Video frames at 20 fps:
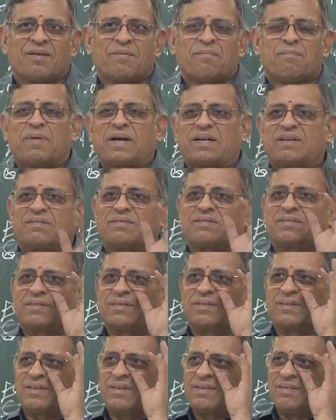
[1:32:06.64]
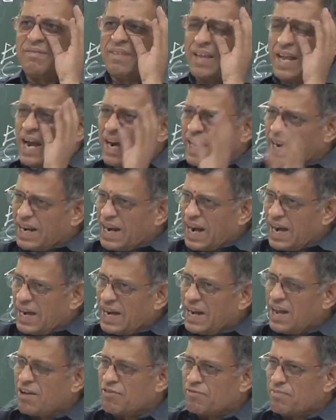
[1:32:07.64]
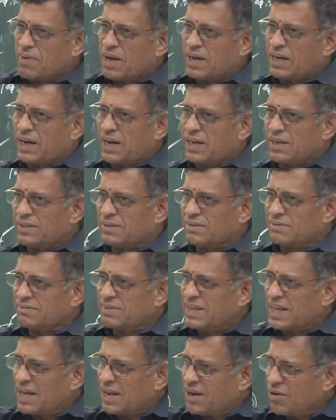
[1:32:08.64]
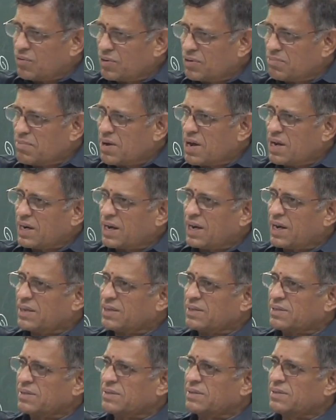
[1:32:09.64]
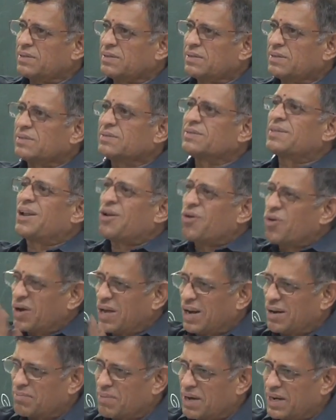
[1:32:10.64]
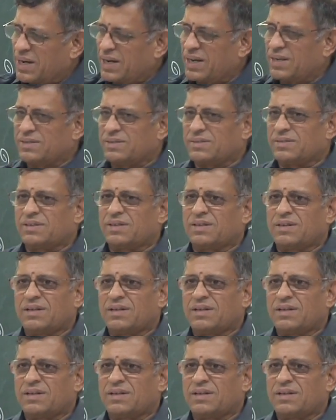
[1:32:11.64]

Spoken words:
But we had an idea of market, we allowed market, the local markets,